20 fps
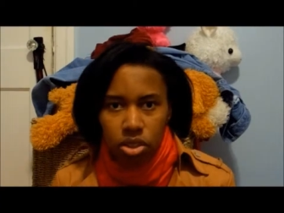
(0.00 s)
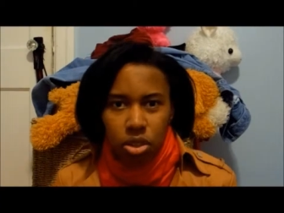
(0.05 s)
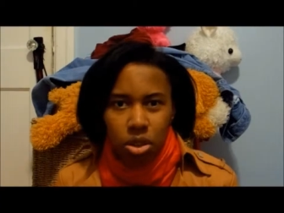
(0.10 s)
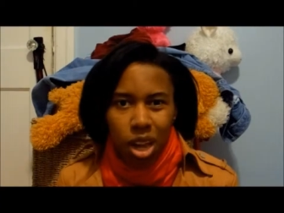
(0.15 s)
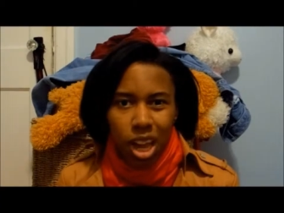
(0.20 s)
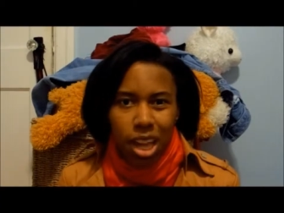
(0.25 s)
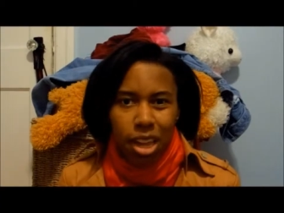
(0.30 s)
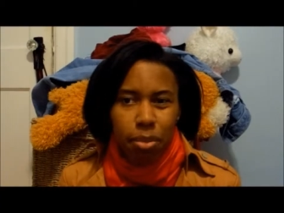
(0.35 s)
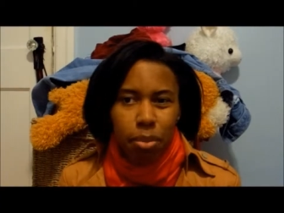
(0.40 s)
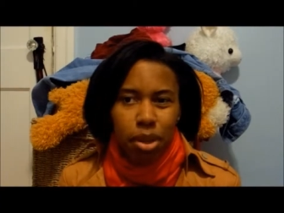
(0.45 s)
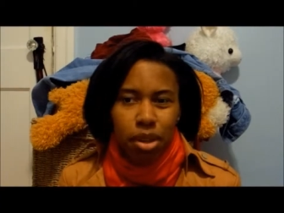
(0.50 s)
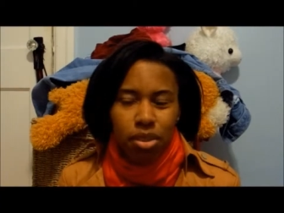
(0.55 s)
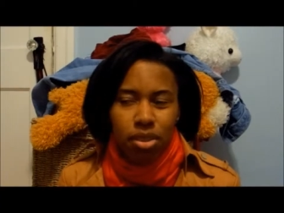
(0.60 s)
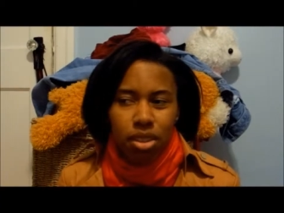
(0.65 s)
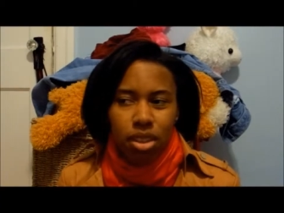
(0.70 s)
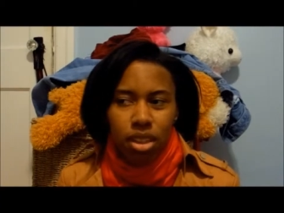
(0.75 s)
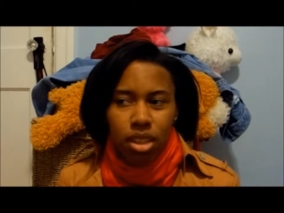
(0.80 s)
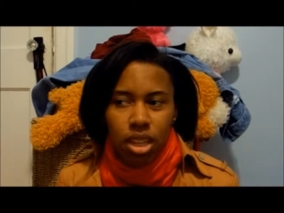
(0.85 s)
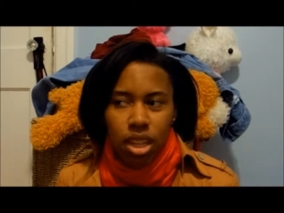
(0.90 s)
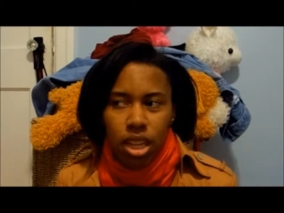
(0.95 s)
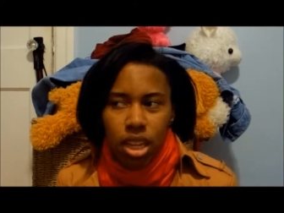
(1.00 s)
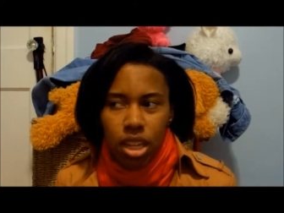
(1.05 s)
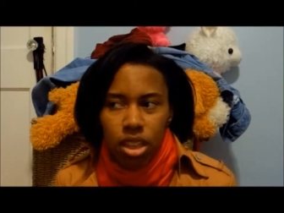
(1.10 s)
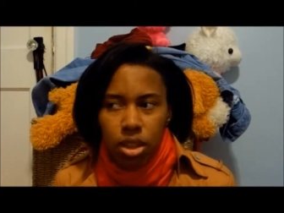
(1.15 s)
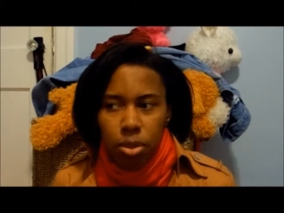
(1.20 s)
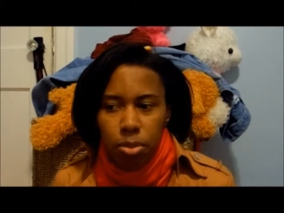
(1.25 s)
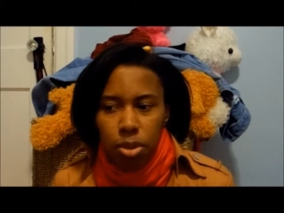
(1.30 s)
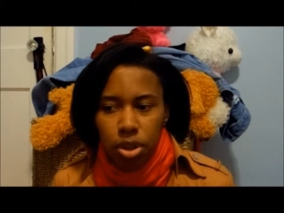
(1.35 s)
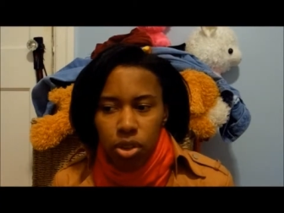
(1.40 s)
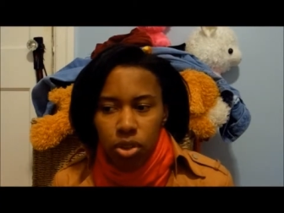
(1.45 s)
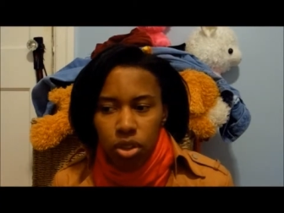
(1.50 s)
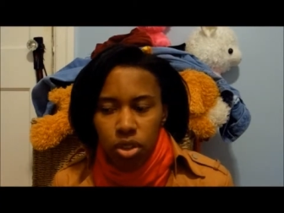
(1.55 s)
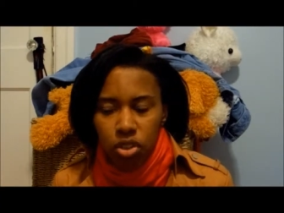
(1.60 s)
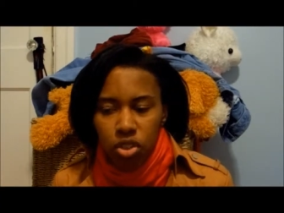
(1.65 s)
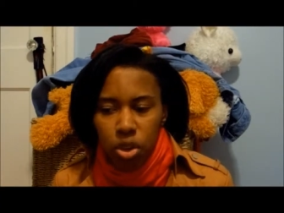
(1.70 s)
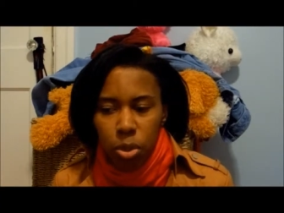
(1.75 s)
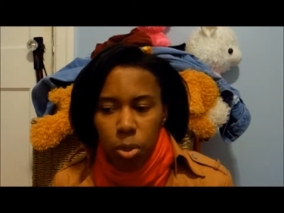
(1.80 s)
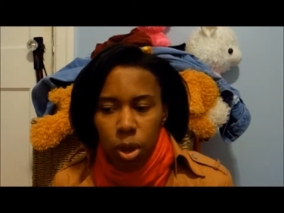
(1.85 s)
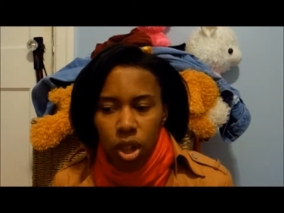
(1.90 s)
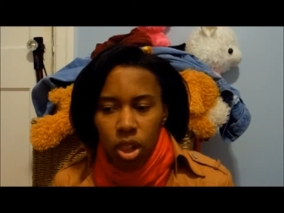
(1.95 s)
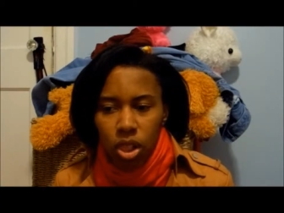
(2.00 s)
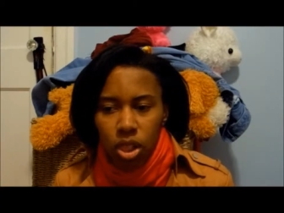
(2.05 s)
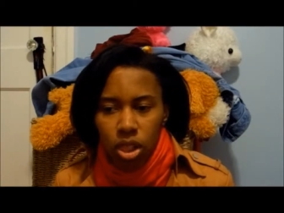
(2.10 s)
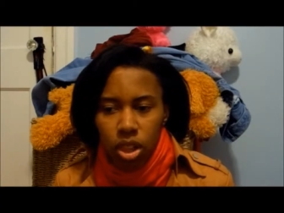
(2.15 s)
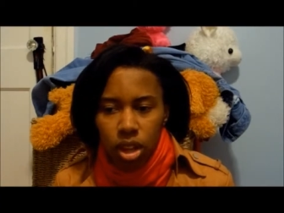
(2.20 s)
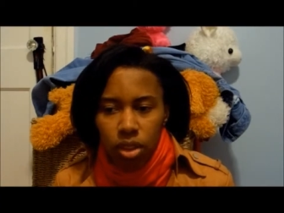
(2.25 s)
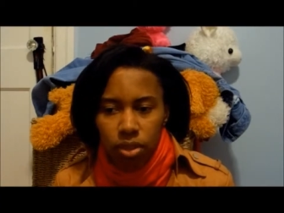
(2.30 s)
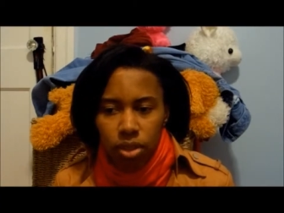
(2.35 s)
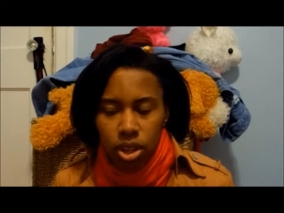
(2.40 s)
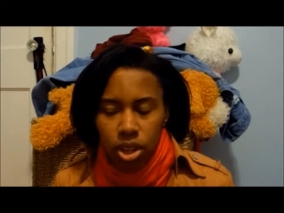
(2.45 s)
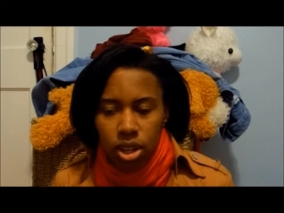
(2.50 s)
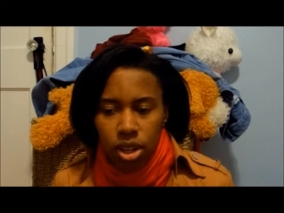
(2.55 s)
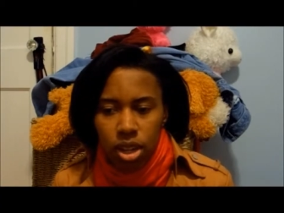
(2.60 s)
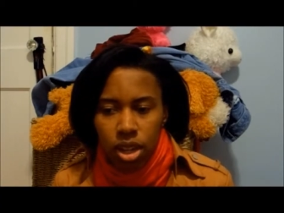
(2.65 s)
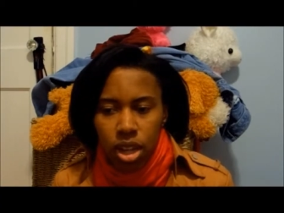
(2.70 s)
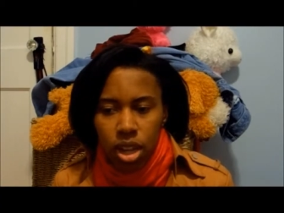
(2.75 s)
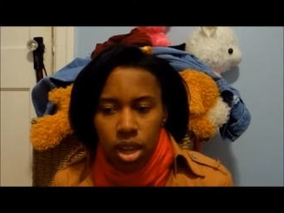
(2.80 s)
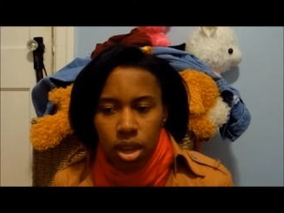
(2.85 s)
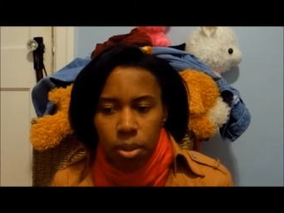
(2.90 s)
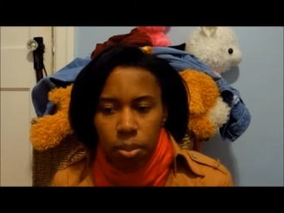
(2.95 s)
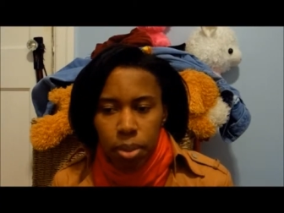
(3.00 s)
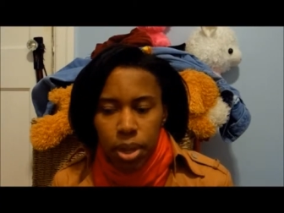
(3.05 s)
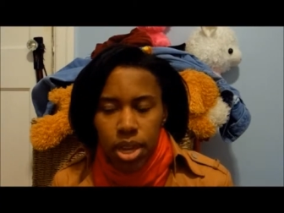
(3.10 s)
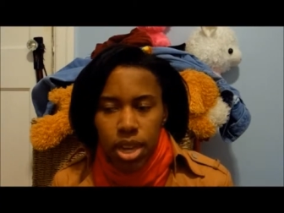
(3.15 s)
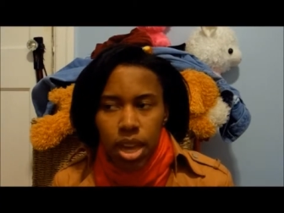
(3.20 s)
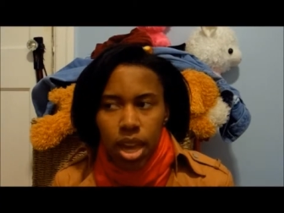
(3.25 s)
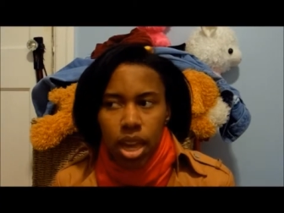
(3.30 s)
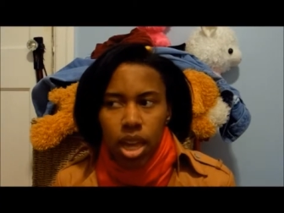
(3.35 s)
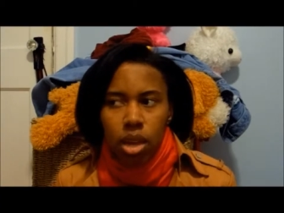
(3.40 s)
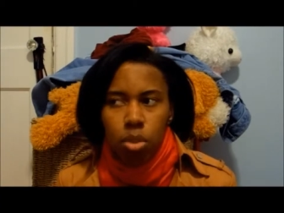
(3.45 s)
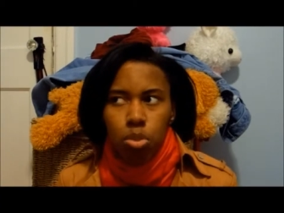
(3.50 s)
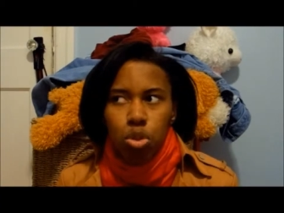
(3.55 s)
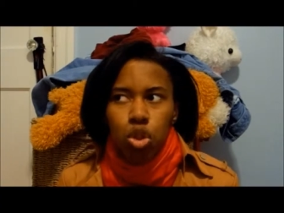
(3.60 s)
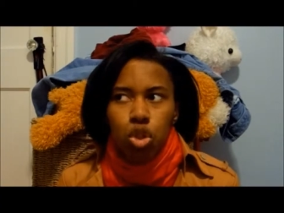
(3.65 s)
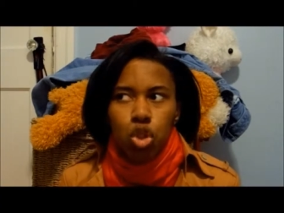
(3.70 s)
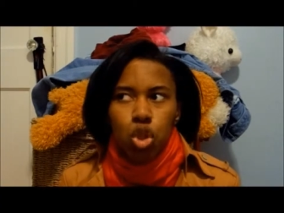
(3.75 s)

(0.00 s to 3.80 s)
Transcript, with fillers: So I am basically in the building from 11 p.m.